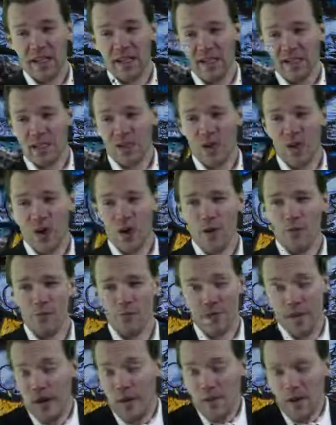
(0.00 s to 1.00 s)
So
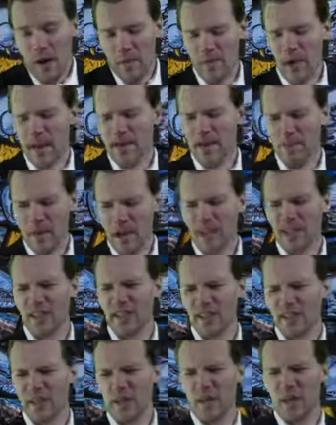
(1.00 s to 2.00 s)
hopefully, I'm
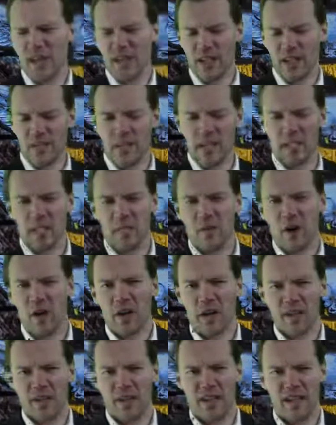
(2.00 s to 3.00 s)
actually a little bit nervous
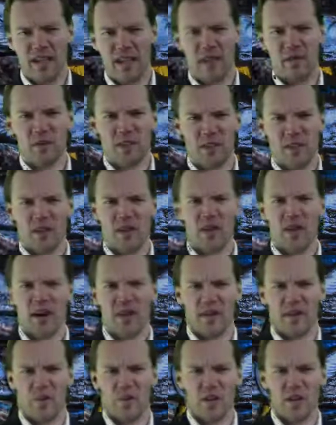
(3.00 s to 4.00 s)
about it. Not really sure
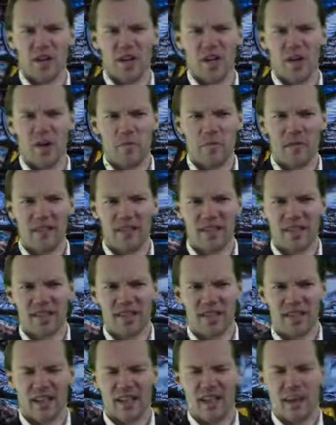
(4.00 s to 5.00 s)
how to work out,
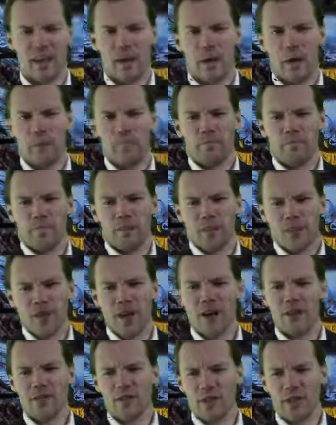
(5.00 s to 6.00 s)
because
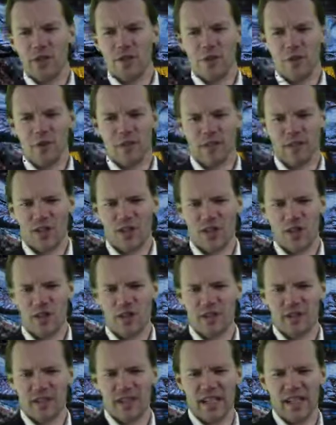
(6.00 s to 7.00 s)
generally with
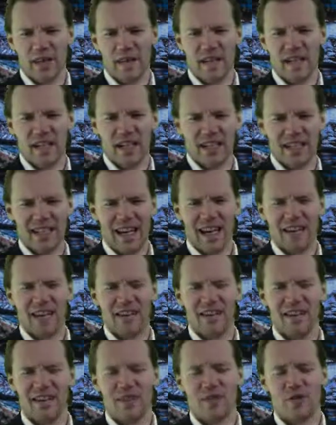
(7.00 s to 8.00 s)
shorter segments like that,
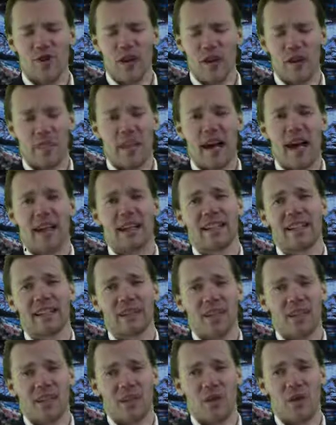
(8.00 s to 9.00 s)
you need to try to pack in a
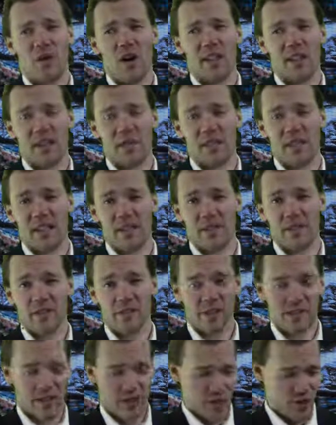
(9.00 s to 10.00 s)
lot of quality
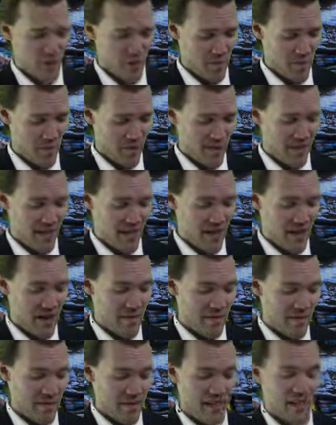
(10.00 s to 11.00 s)
material in a short amount of
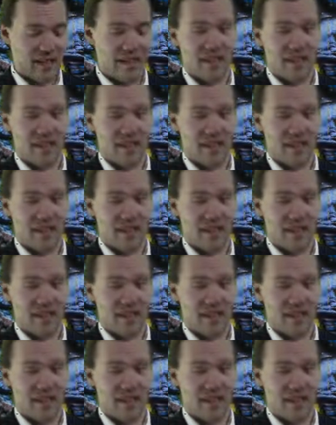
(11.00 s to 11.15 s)
time.